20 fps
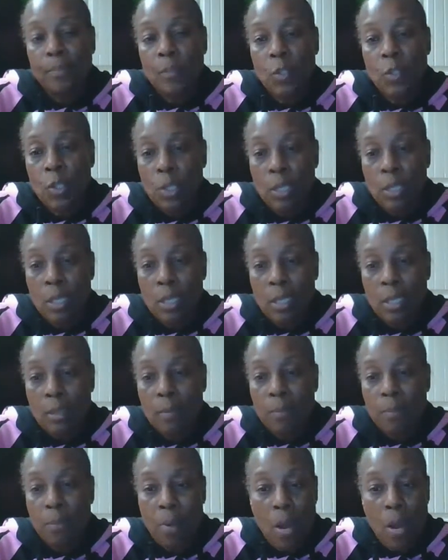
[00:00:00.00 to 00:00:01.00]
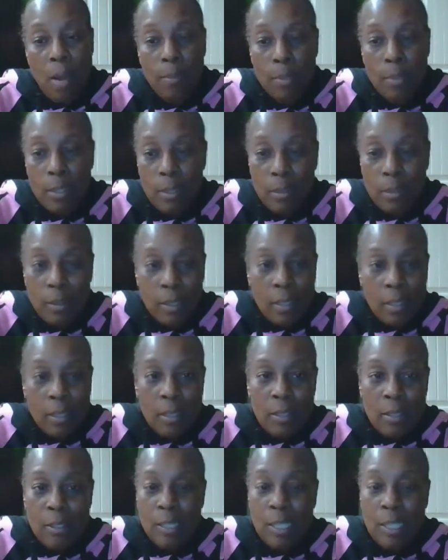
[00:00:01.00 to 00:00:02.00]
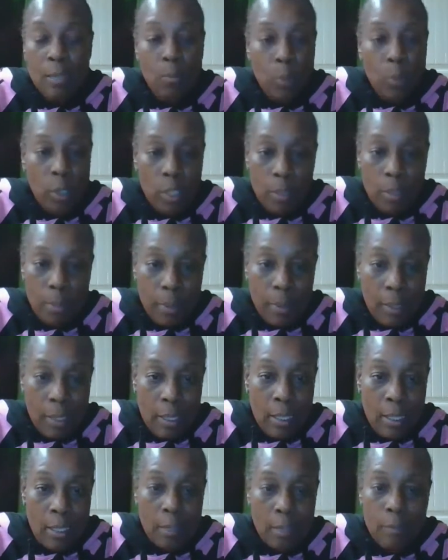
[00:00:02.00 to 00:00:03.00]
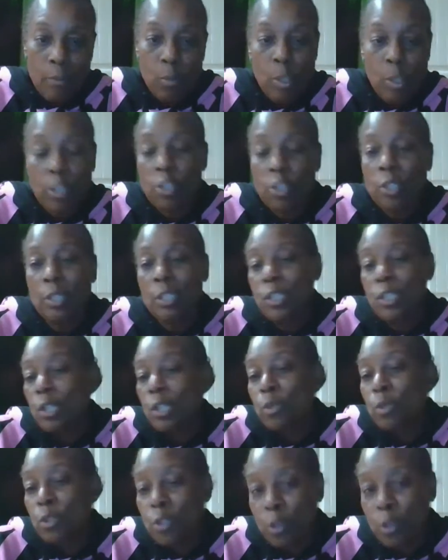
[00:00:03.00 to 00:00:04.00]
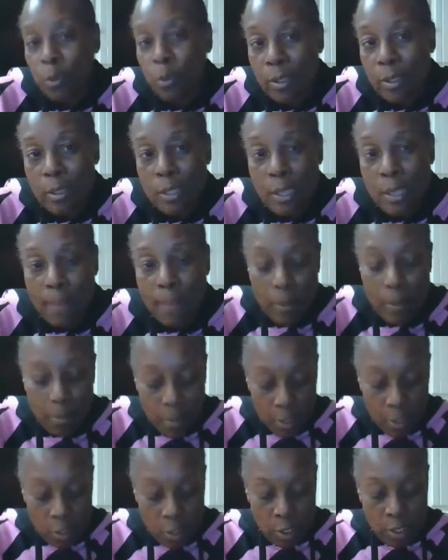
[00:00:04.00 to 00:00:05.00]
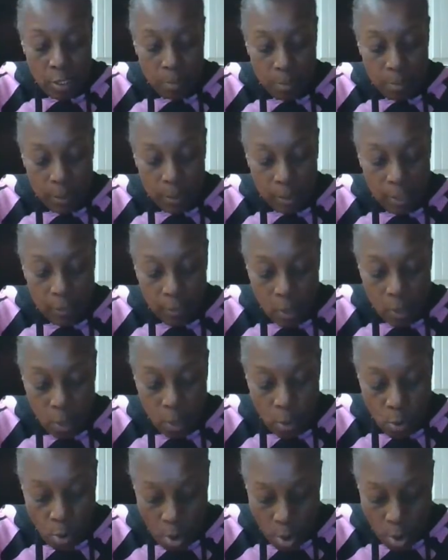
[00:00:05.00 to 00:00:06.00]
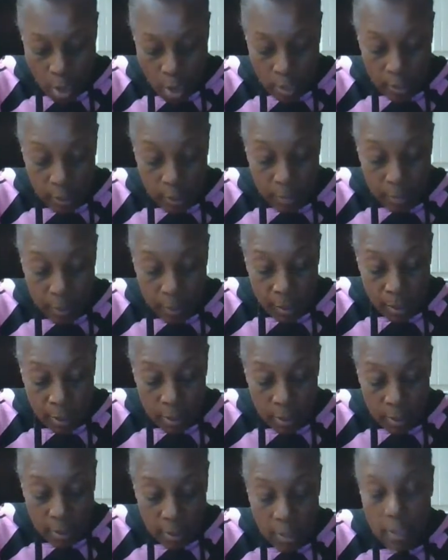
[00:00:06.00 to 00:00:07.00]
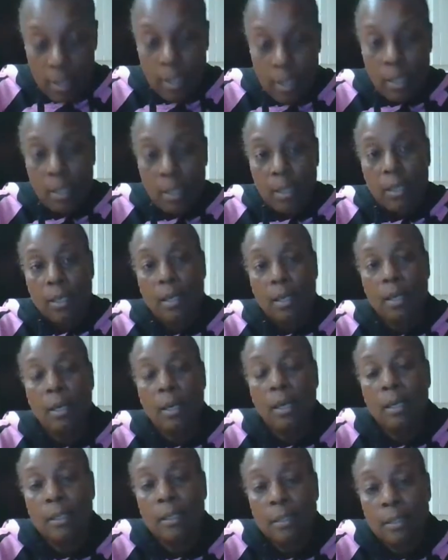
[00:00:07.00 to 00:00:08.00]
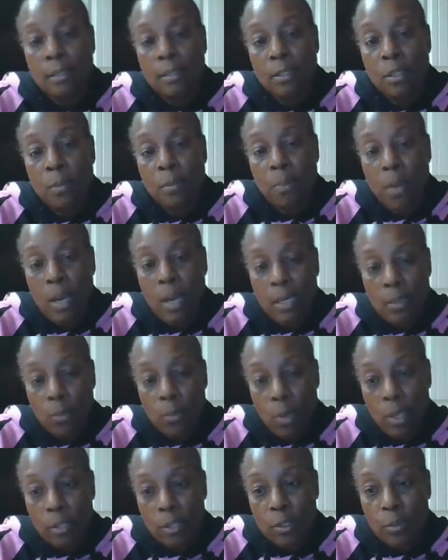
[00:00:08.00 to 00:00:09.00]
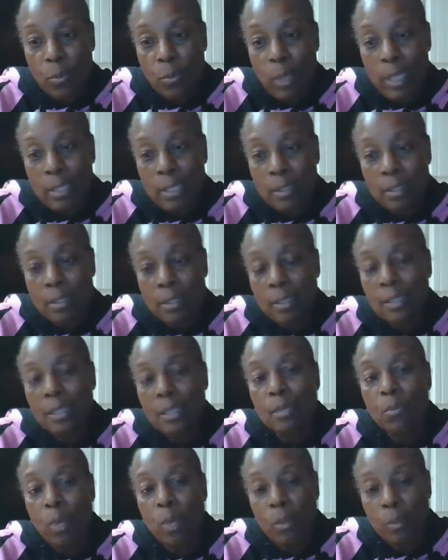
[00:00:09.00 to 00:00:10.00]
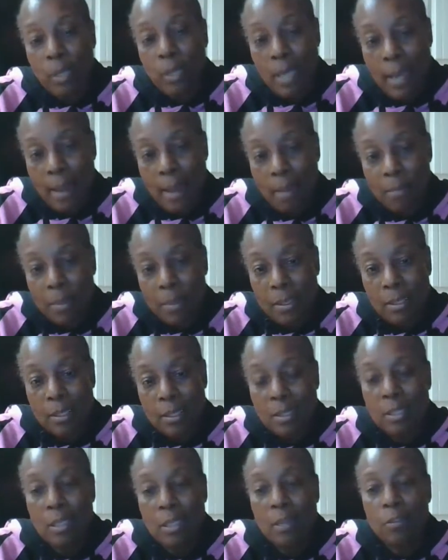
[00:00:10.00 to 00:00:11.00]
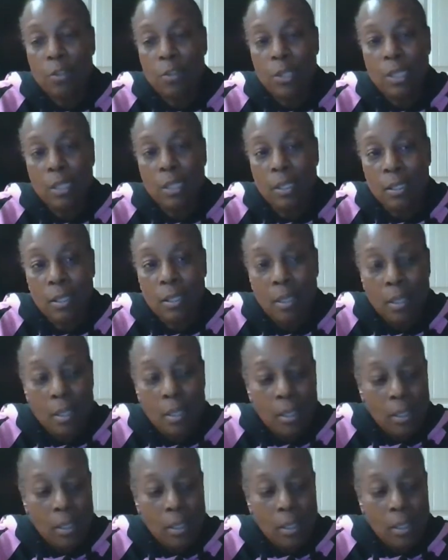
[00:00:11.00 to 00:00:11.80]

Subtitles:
she probably didn't really believe what she was doing something, but she didn't believe it wholeheartedly because she probably wanted to wait to see what would happen and see if she can